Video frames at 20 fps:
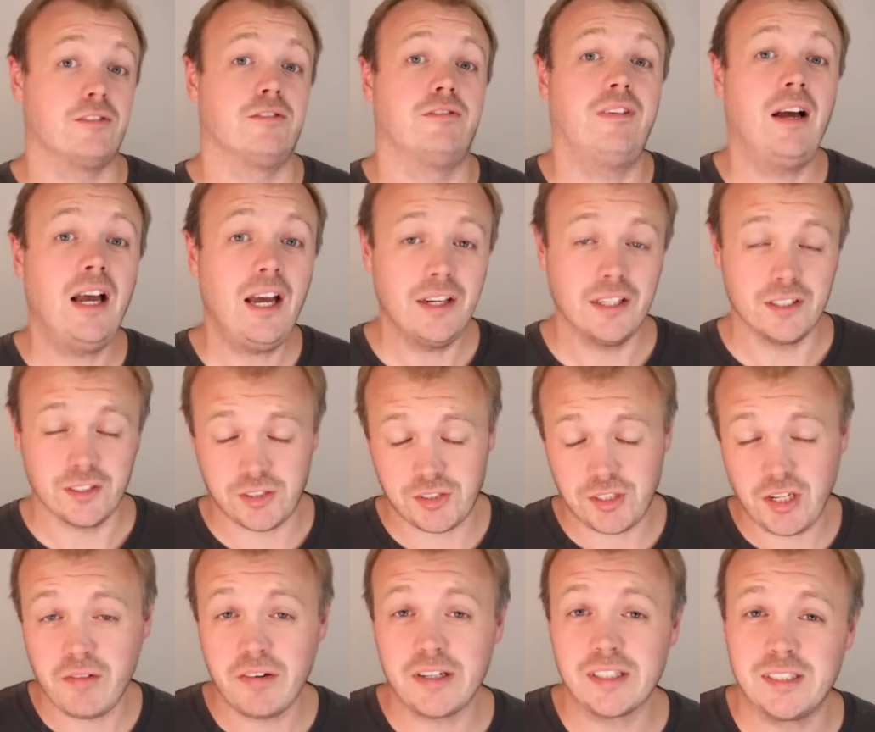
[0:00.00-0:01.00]
a fan it's
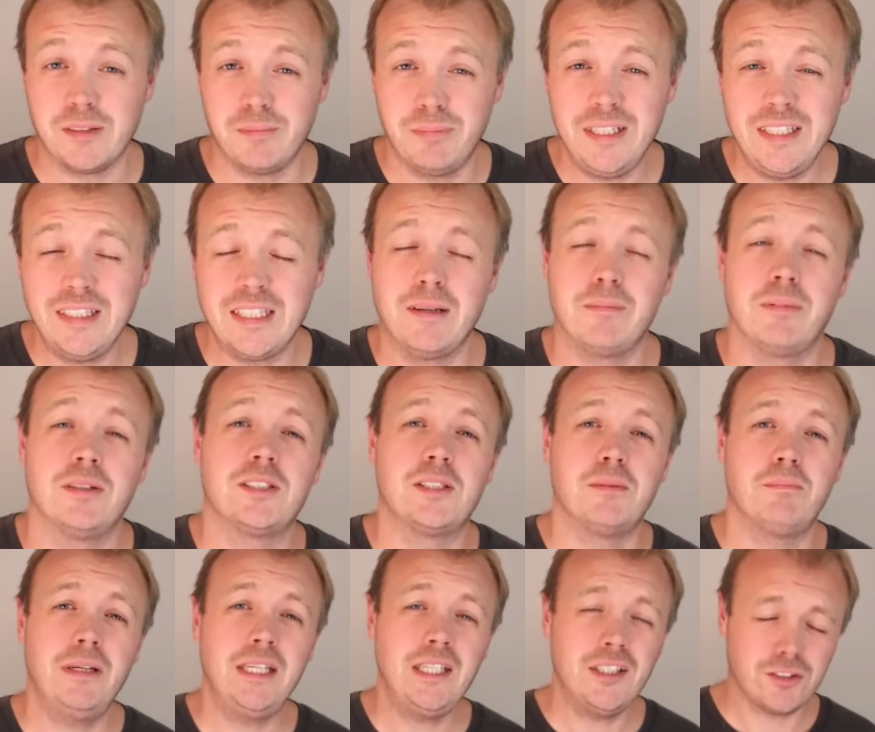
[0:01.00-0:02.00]
stirring to be there, but to
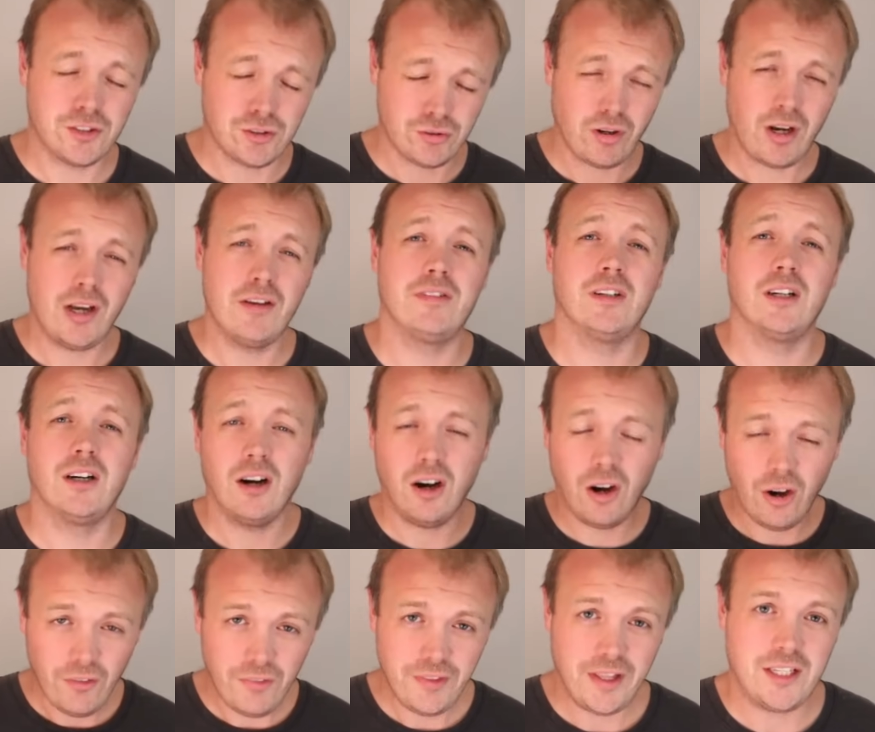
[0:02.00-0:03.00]
be a driver
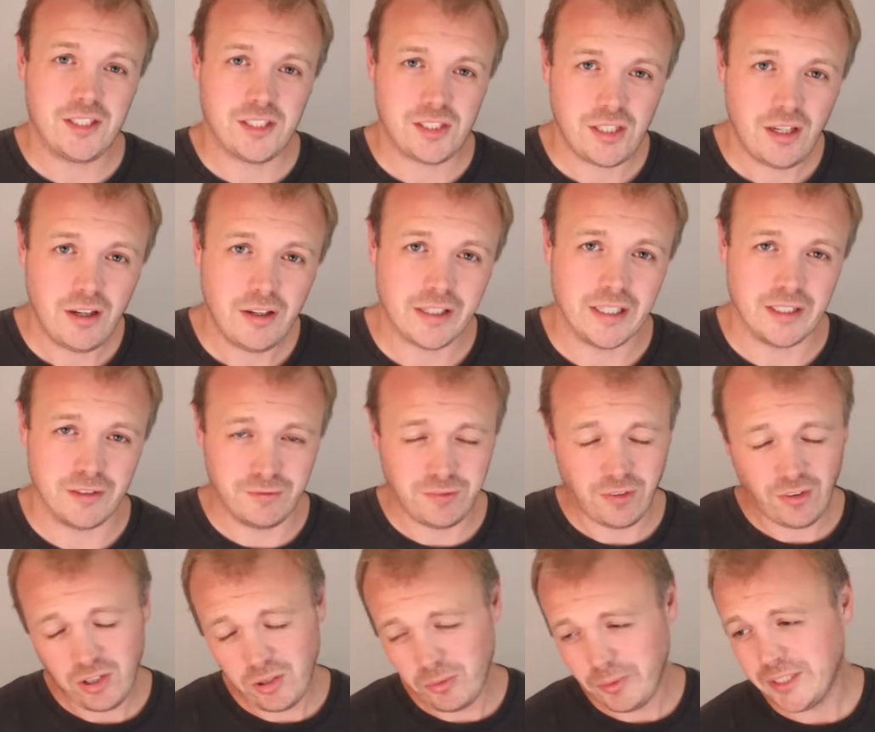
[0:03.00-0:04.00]
on that circuit
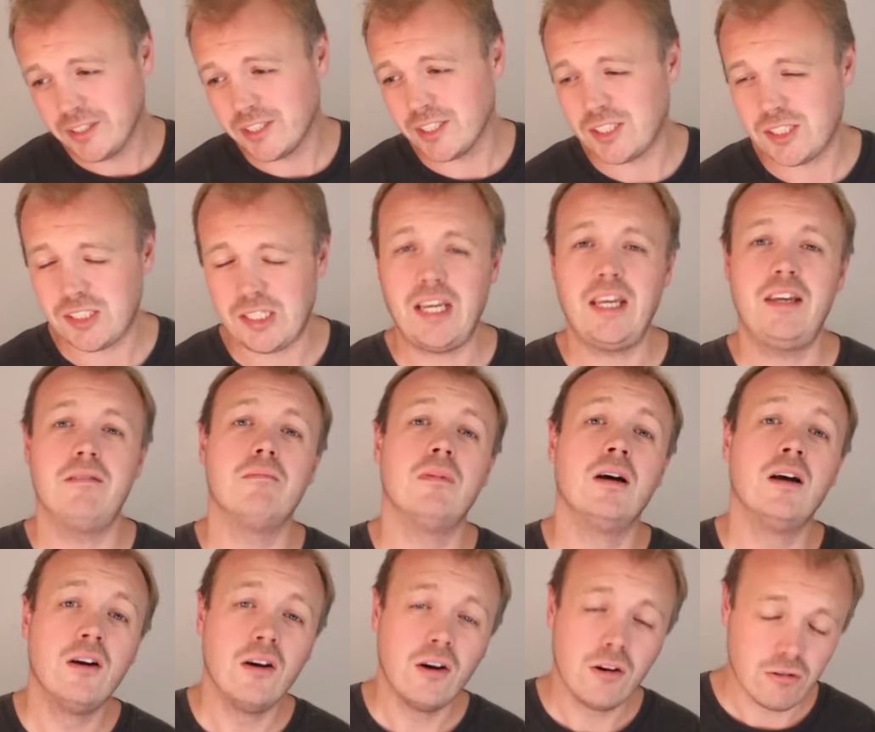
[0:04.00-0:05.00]
following the same
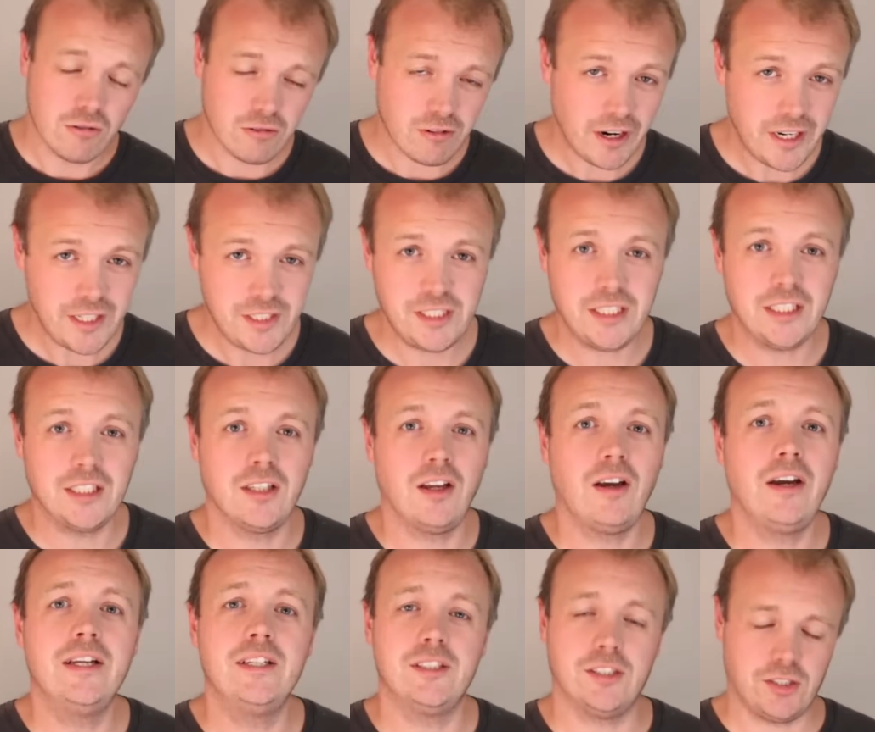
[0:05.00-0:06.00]
racing
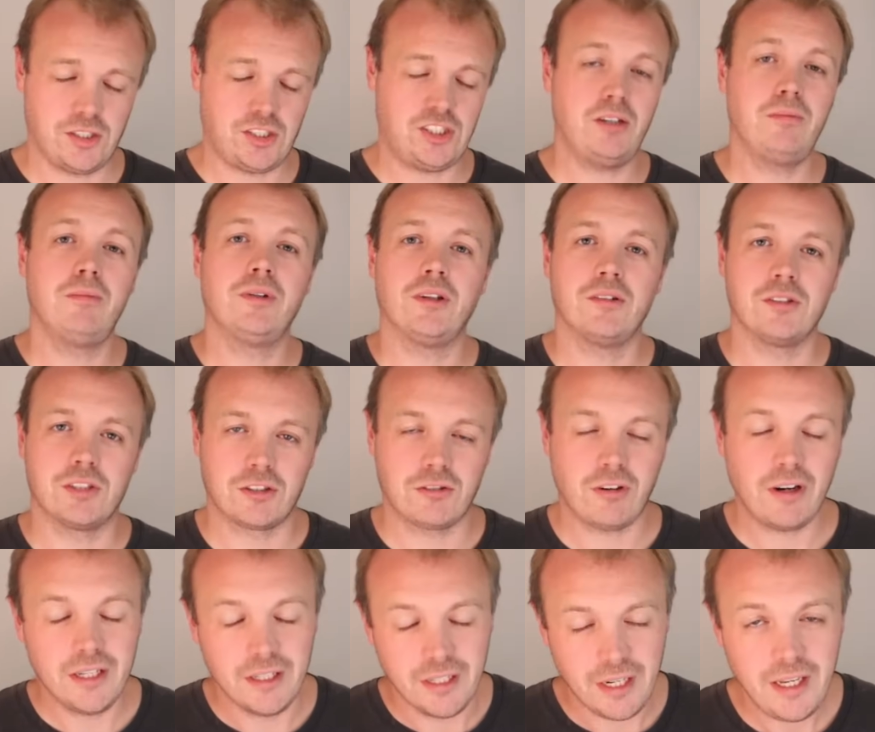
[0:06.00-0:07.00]
lines as some of those
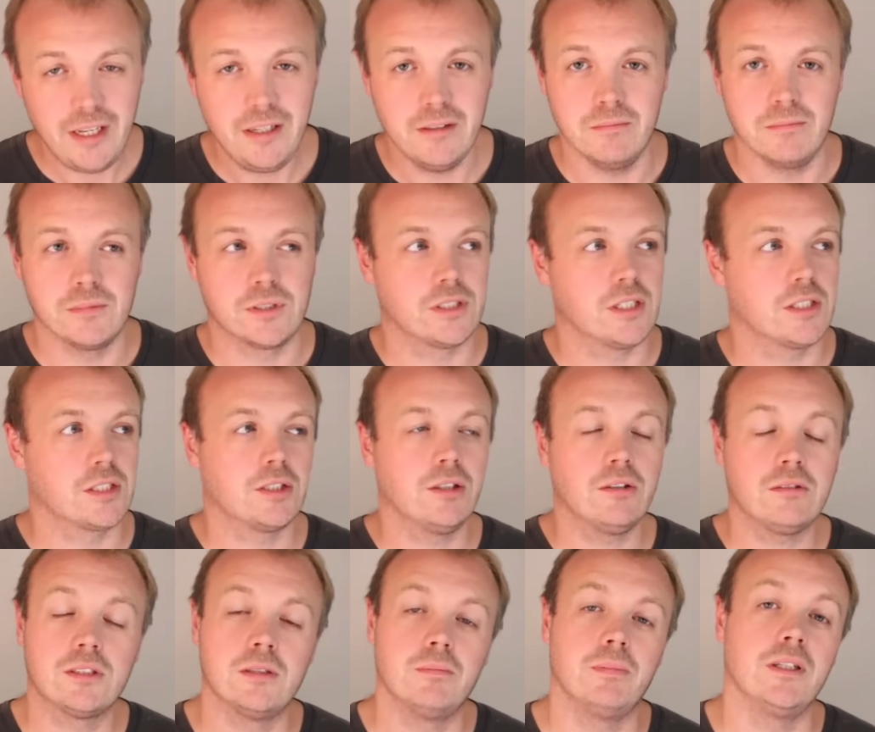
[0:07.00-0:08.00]
great names has
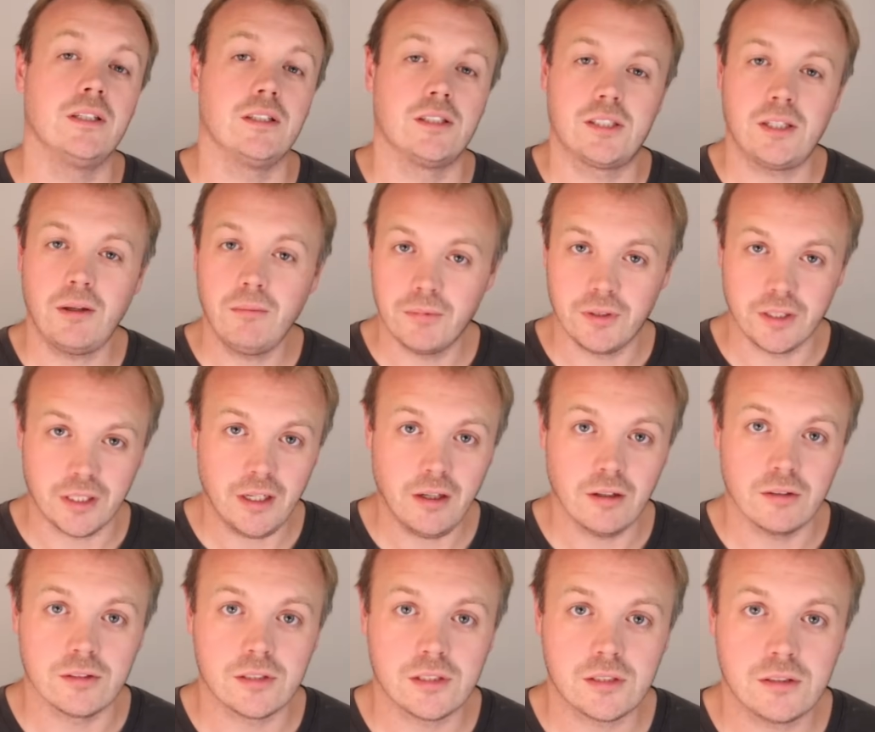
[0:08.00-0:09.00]
got to be something
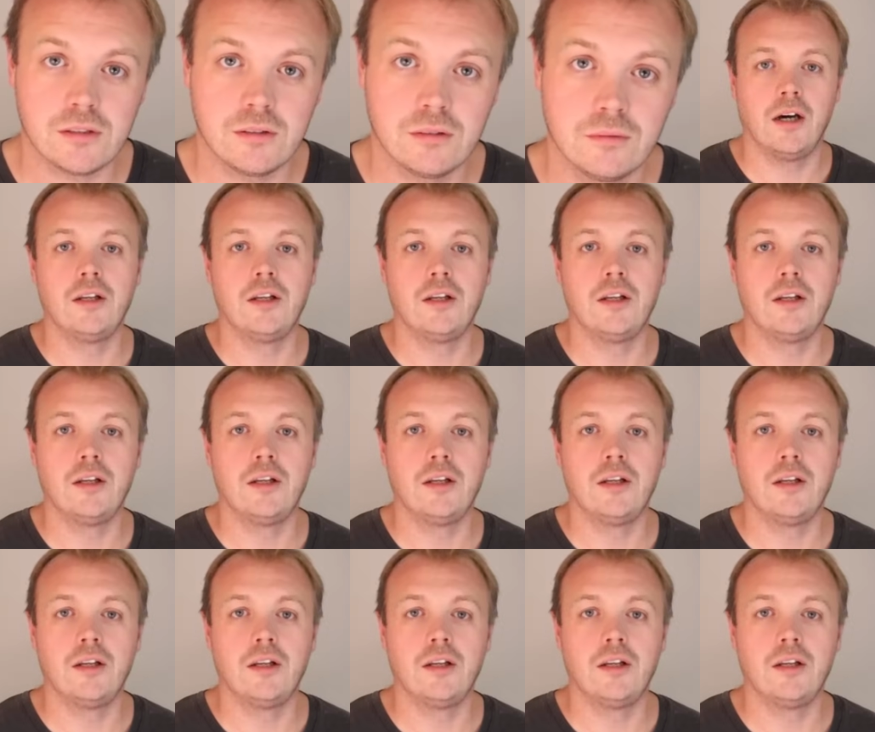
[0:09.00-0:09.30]
else.